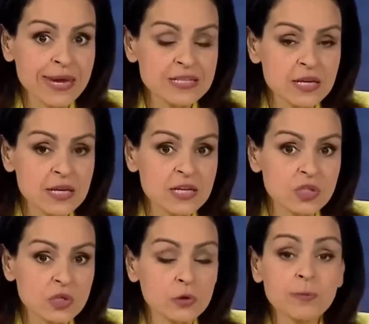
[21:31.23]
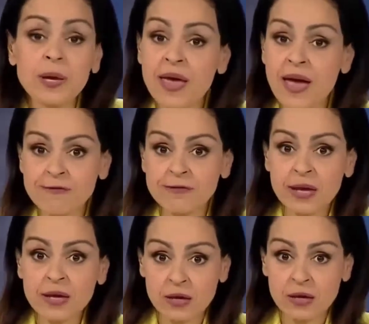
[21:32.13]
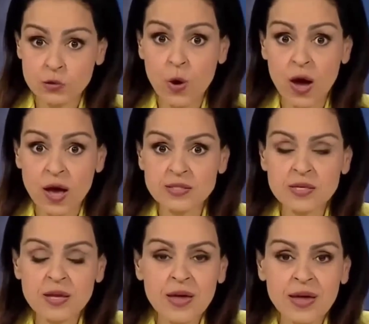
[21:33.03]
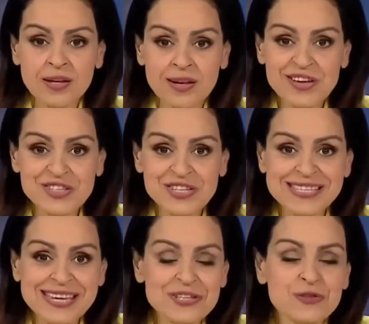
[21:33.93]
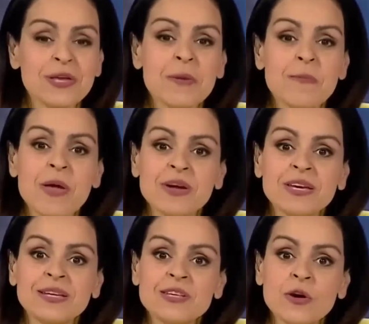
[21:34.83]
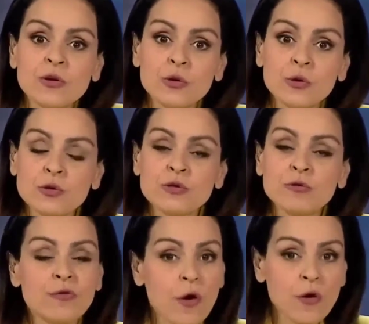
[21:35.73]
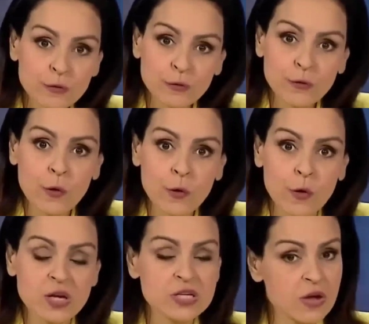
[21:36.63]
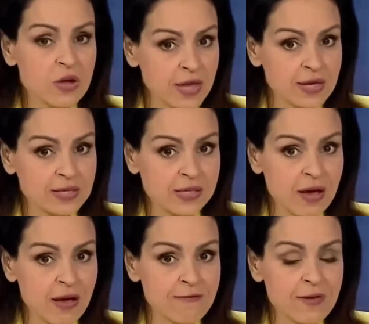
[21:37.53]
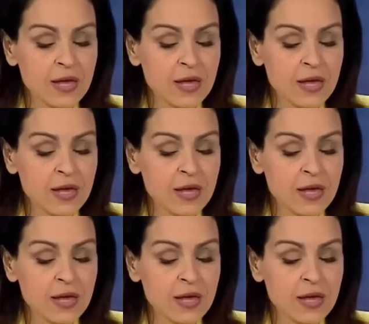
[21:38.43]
Diddy to Ben Affleck twice. Now she's lecturing Americans on who to vote for. No thanks, love.